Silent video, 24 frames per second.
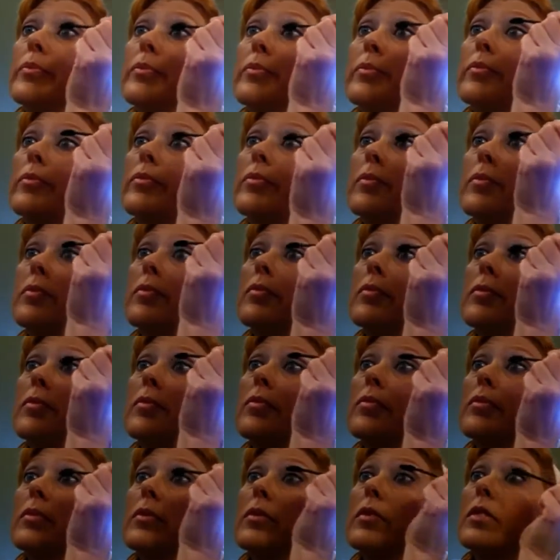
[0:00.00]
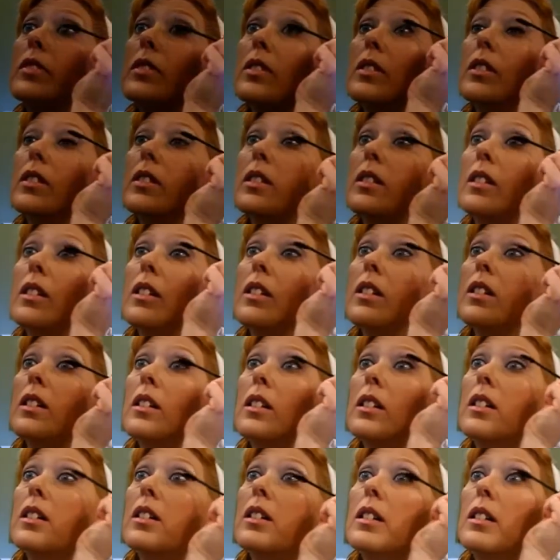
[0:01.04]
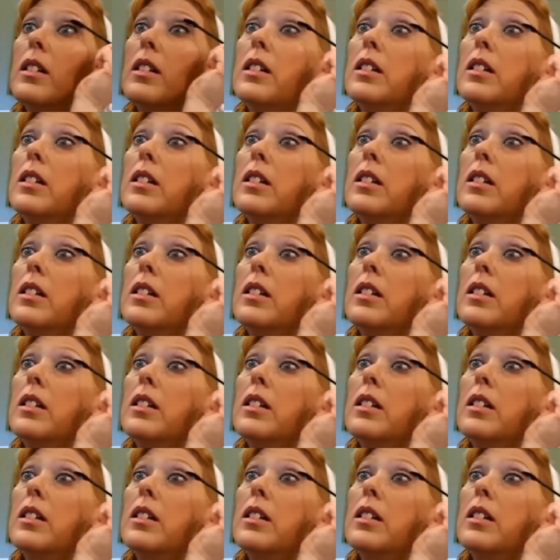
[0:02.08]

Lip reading: No one is speaking in this clip.